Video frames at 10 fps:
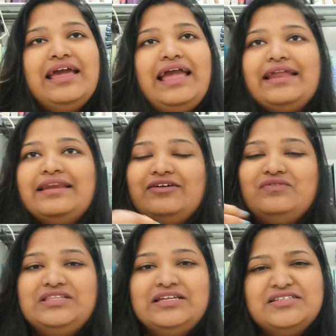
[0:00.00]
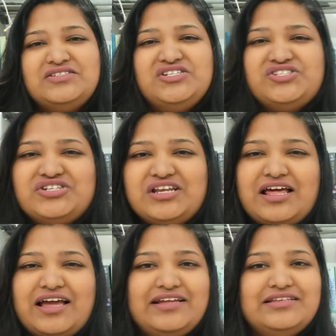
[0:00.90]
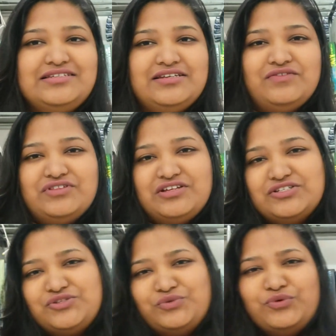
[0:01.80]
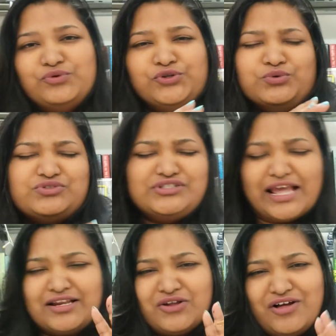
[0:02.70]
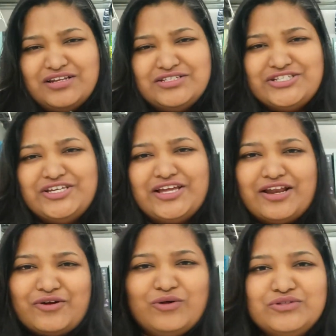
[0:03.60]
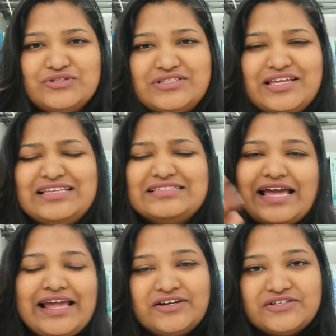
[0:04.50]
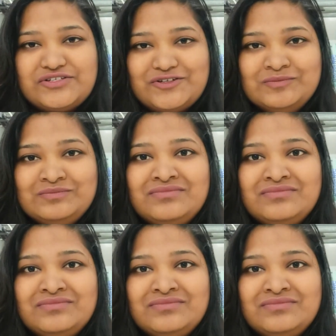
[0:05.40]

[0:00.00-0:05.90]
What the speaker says: and everything is digitalized and everything is new technology and all those things, I understood.